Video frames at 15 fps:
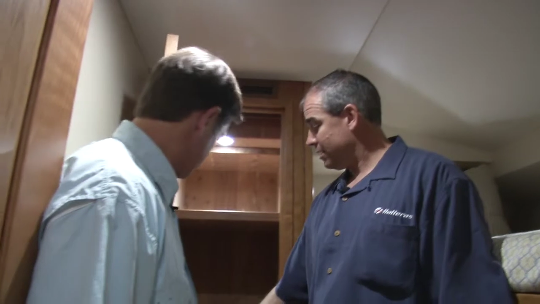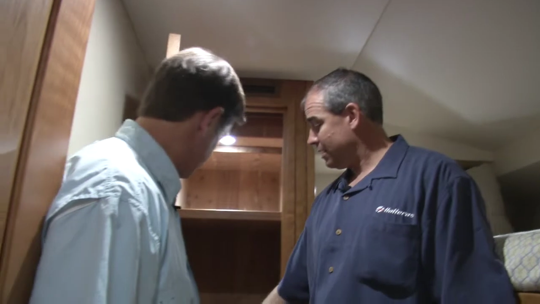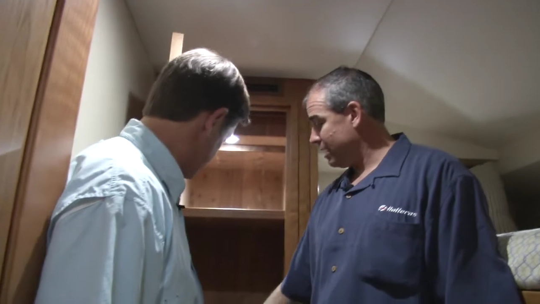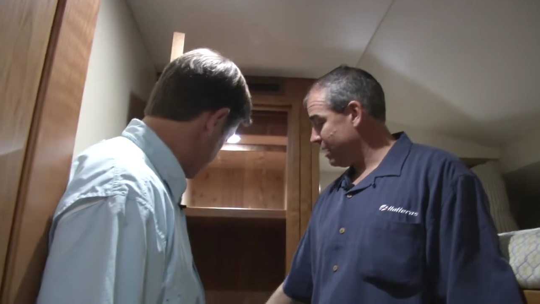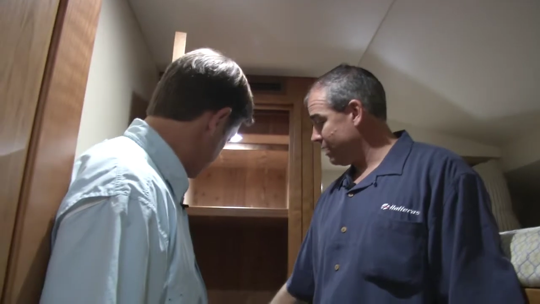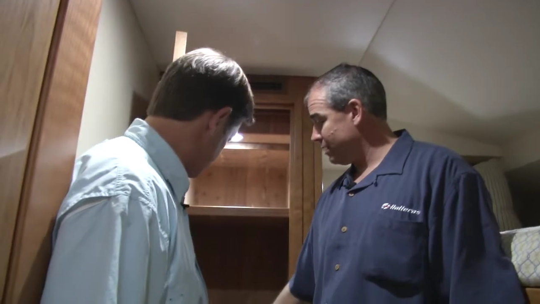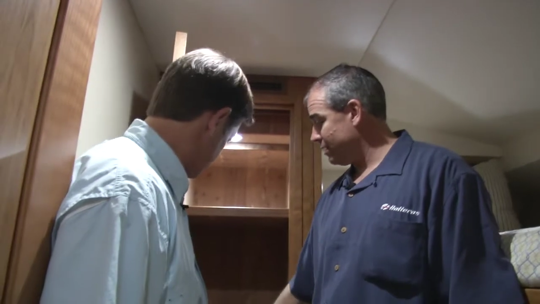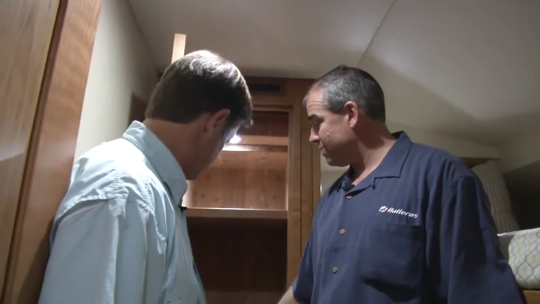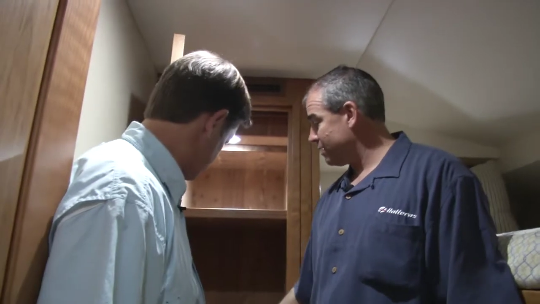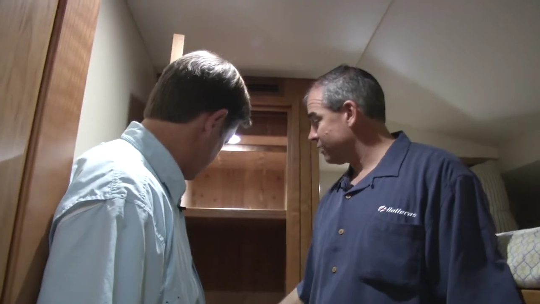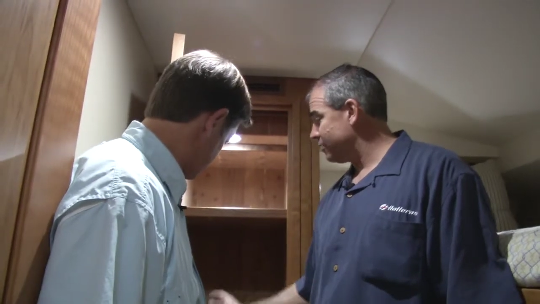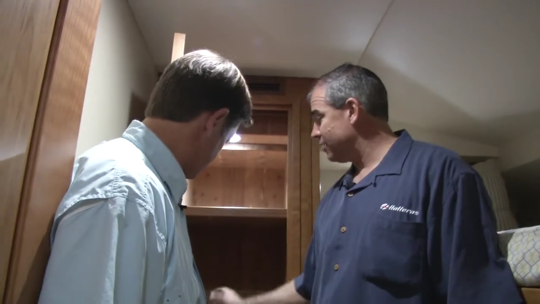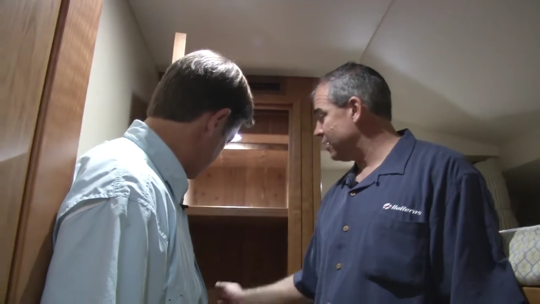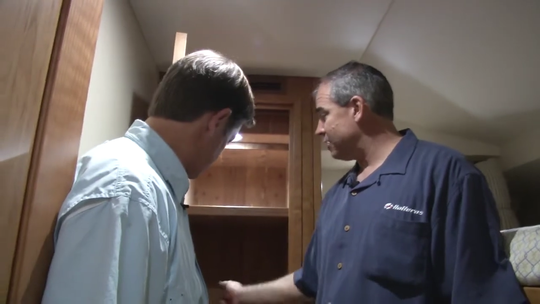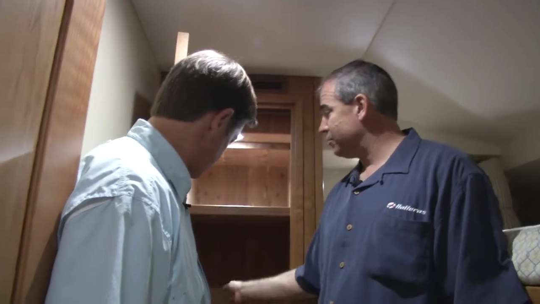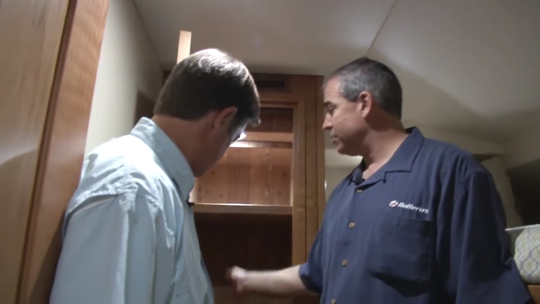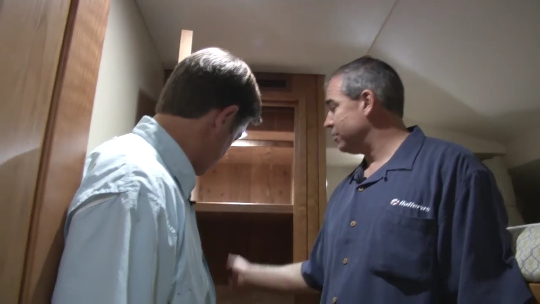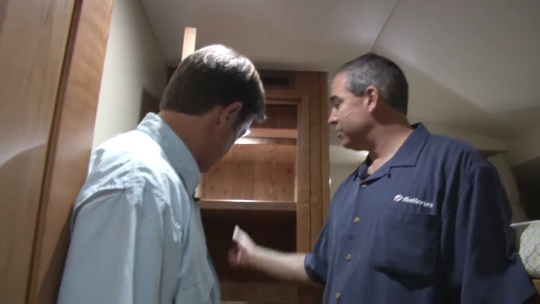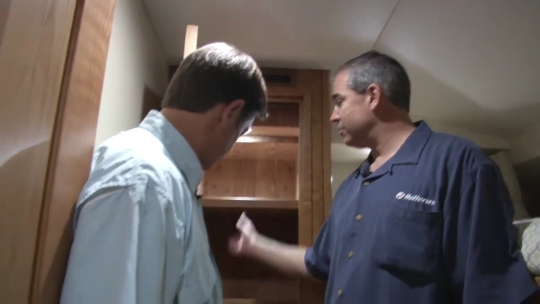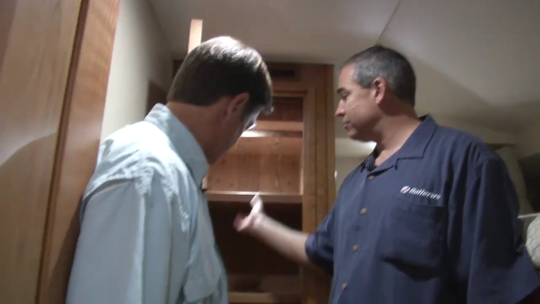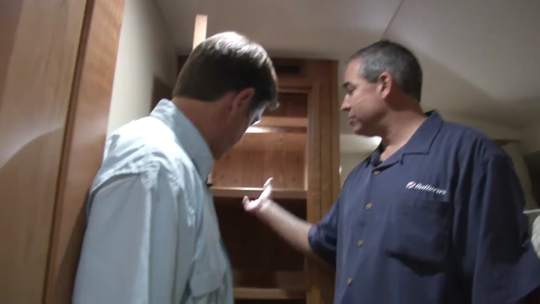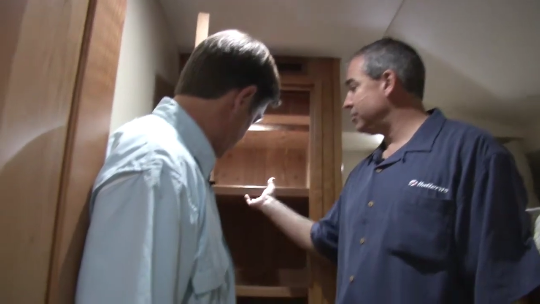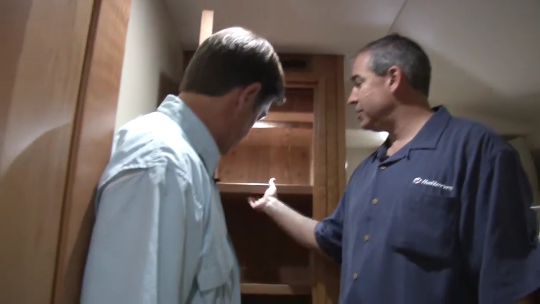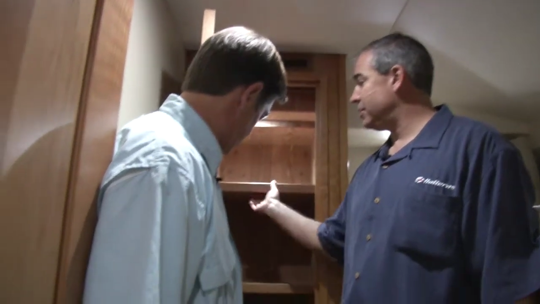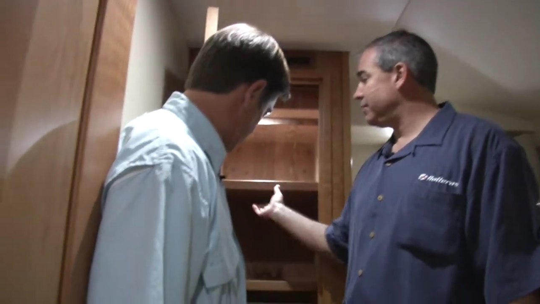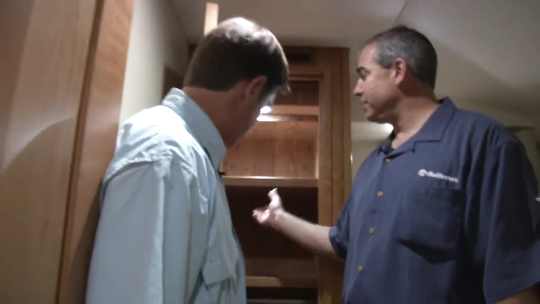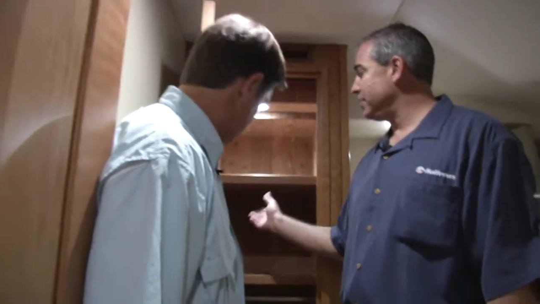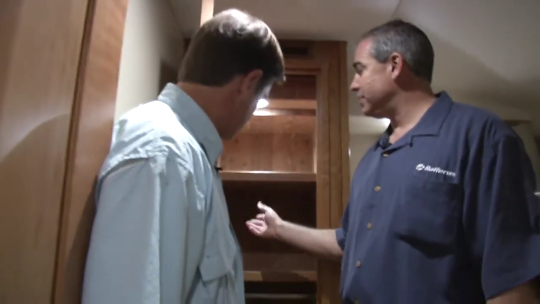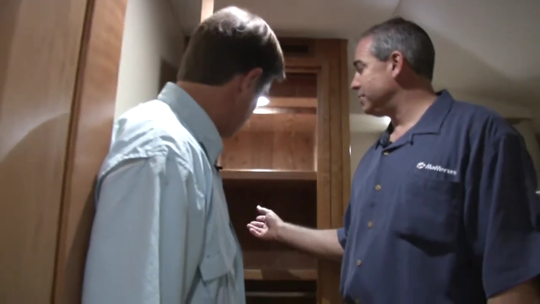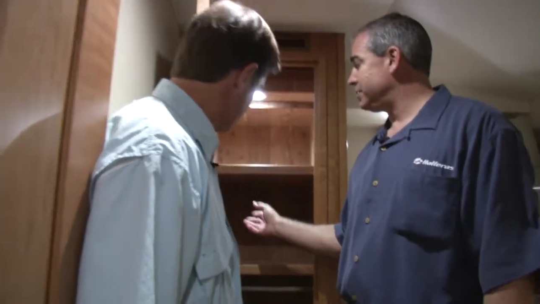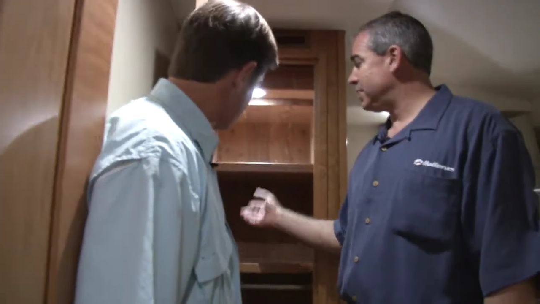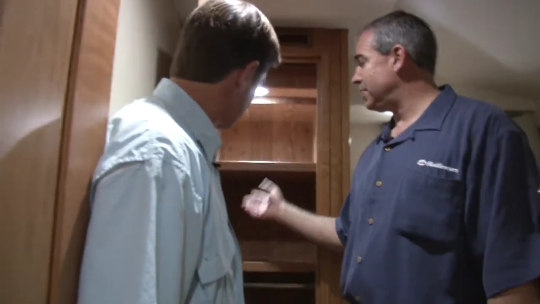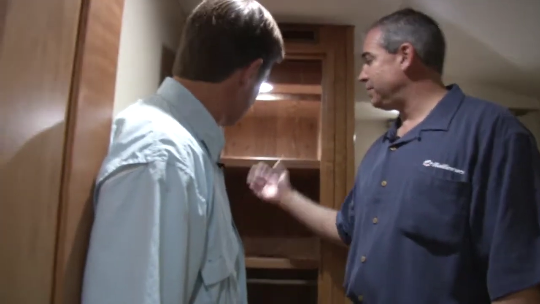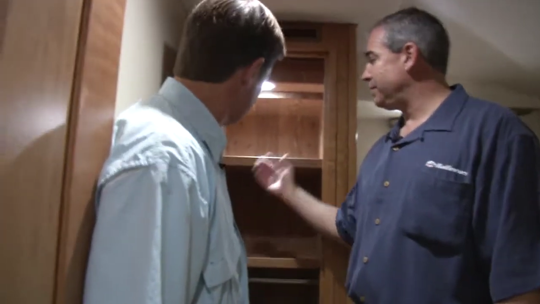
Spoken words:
hanging locker down below, shelving up top.